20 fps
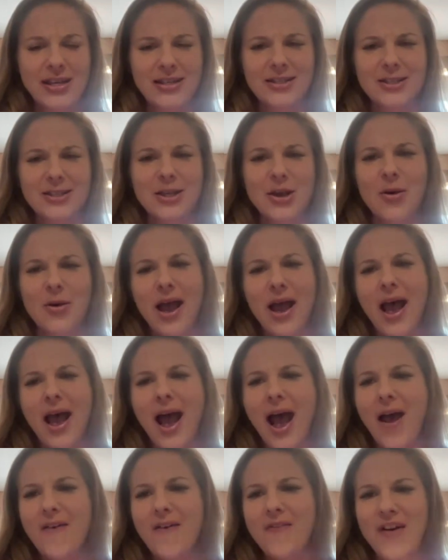And so
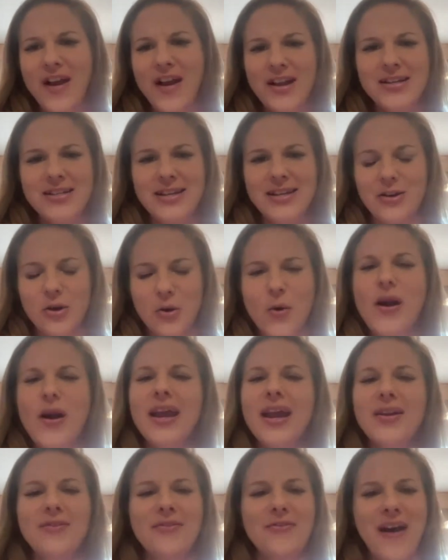I find it
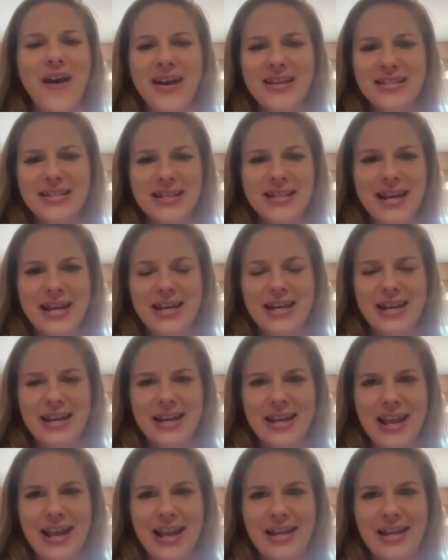quite fascinating.